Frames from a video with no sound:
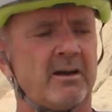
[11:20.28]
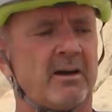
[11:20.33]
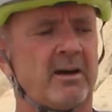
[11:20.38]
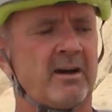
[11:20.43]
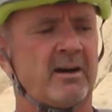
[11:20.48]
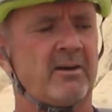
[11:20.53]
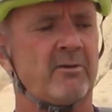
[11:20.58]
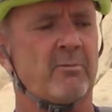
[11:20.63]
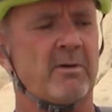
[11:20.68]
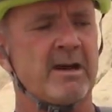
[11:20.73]

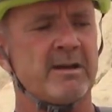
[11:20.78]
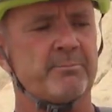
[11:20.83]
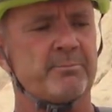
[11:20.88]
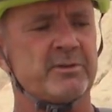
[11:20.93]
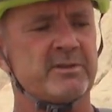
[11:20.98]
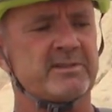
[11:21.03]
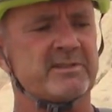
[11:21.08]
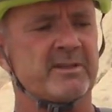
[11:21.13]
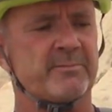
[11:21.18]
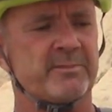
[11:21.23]
Uh, why
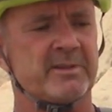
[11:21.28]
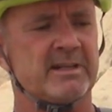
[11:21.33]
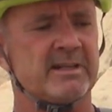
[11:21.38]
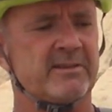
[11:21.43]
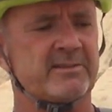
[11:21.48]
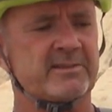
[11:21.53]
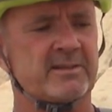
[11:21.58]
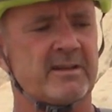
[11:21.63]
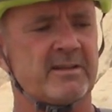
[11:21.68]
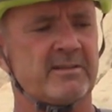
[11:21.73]
put something
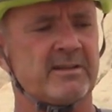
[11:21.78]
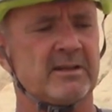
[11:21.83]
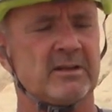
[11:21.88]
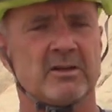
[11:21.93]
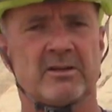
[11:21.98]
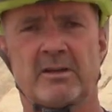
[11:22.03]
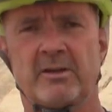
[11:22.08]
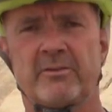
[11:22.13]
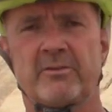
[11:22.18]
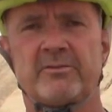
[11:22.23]
else on
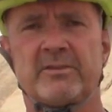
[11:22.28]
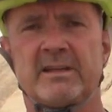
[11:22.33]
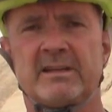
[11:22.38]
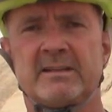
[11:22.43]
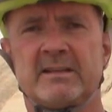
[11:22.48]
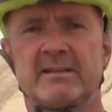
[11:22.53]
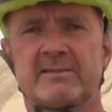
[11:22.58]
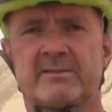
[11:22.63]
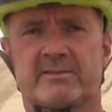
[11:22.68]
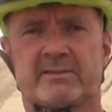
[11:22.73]
there other
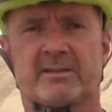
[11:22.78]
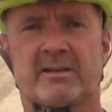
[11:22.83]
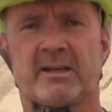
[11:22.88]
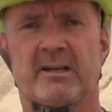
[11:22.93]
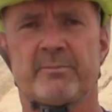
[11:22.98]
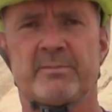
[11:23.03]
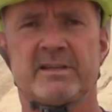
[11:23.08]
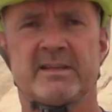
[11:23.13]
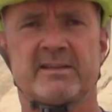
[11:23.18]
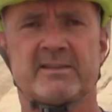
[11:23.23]
than it's going
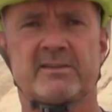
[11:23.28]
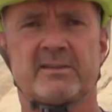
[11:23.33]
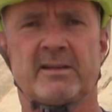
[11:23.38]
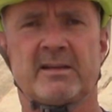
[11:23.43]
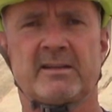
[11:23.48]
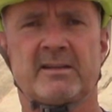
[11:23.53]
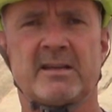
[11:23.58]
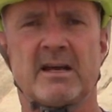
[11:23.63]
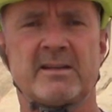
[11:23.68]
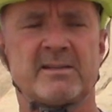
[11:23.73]
to be a,
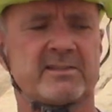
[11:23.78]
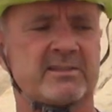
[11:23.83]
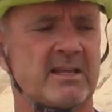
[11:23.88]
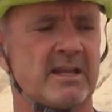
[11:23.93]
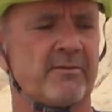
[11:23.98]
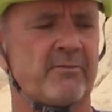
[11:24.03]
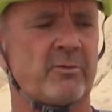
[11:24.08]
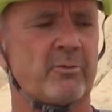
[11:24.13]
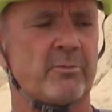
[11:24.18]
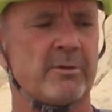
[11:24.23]
a gun
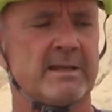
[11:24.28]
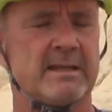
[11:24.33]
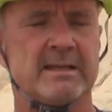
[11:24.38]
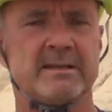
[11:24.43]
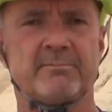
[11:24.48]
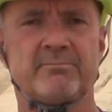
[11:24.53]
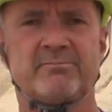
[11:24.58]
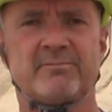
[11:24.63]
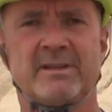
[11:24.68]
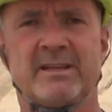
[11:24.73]
safe
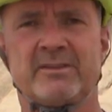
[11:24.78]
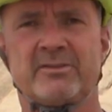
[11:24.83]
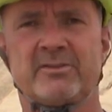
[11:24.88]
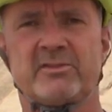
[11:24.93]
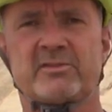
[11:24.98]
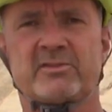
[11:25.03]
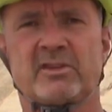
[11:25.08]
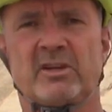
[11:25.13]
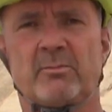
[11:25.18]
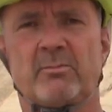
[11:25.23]
queen and you're
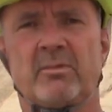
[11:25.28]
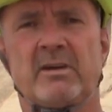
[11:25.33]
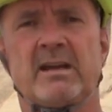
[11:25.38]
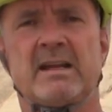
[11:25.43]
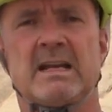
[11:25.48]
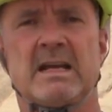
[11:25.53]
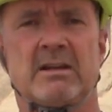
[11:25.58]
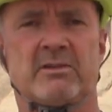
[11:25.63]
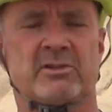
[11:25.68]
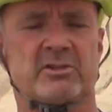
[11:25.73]
just going to bring
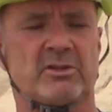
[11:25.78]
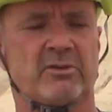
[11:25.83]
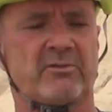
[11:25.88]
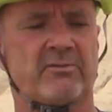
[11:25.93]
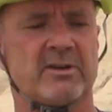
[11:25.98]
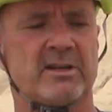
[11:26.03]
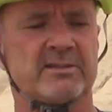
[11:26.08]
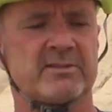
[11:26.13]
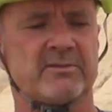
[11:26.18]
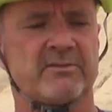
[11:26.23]
it out and show
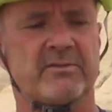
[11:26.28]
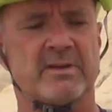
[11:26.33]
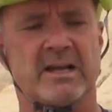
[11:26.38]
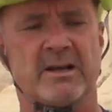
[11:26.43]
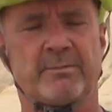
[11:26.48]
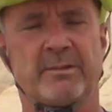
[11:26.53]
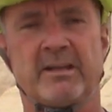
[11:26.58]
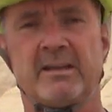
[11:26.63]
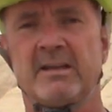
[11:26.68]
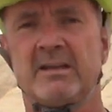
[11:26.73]
friends and
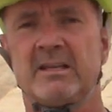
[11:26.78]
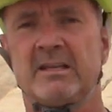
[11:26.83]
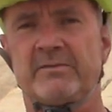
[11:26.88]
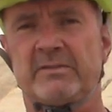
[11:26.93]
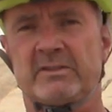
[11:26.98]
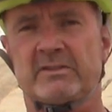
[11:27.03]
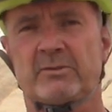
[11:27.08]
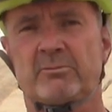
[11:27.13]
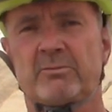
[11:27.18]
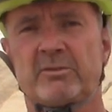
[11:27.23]
family?
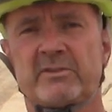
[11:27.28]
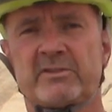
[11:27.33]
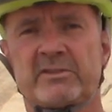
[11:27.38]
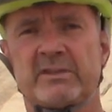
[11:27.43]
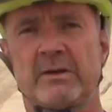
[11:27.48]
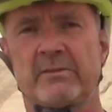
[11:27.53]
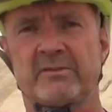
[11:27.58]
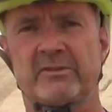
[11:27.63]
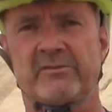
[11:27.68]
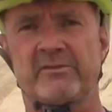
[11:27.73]
If it's a real
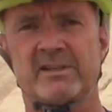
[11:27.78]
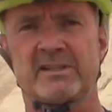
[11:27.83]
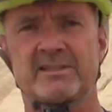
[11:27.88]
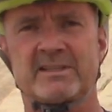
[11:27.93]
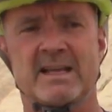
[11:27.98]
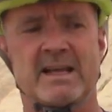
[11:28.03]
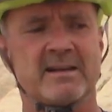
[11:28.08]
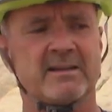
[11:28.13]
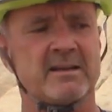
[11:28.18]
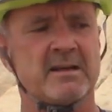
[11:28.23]

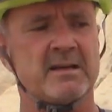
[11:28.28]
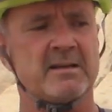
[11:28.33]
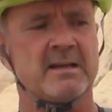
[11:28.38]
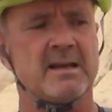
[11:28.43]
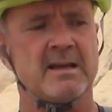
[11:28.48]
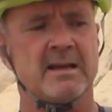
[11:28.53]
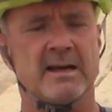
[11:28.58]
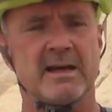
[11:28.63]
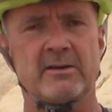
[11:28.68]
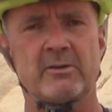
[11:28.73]
self-defense handgun,
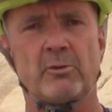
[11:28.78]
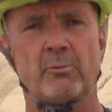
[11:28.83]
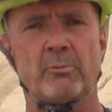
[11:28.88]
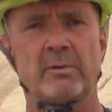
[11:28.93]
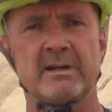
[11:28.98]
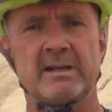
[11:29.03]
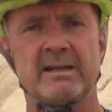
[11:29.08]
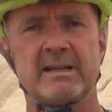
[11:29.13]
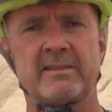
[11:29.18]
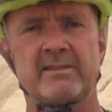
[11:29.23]
I don't
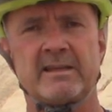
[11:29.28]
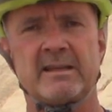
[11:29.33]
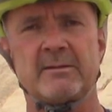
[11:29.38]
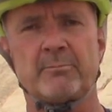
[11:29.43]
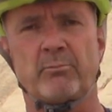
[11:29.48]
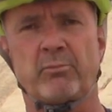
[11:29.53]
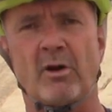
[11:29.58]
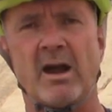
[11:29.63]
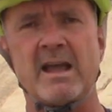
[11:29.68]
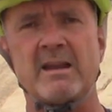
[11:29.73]
want
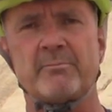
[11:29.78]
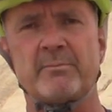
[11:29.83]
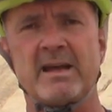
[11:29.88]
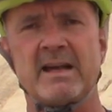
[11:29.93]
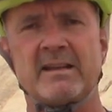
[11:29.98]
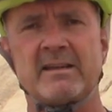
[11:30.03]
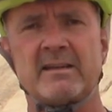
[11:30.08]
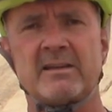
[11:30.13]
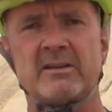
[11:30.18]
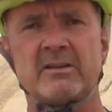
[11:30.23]
anything bright
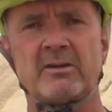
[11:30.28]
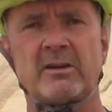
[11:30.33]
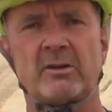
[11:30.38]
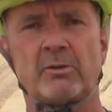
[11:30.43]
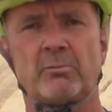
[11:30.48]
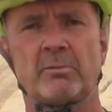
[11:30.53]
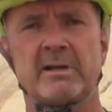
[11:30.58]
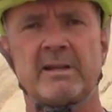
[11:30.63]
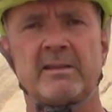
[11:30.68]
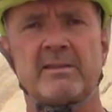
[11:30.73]
back here. I
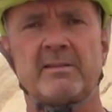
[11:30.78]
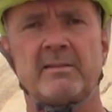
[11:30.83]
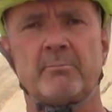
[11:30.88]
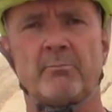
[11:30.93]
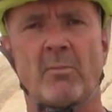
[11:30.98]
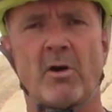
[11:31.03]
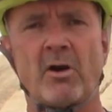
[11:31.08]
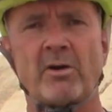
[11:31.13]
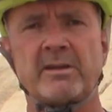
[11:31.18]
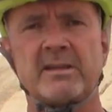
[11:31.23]
don't want any
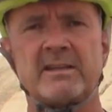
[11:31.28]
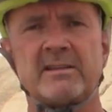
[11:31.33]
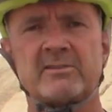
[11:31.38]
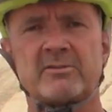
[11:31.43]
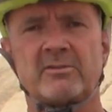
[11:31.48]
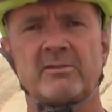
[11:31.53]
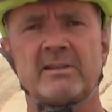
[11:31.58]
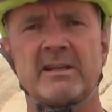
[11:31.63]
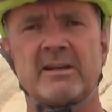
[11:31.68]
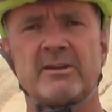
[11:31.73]

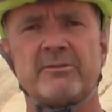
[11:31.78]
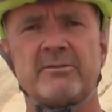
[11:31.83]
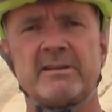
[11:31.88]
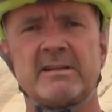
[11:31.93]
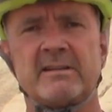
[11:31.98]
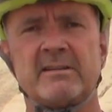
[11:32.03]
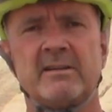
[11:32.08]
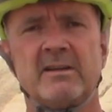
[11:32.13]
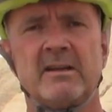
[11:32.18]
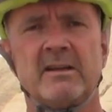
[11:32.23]
markings or
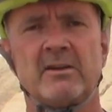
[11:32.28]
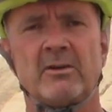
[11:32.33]
lettering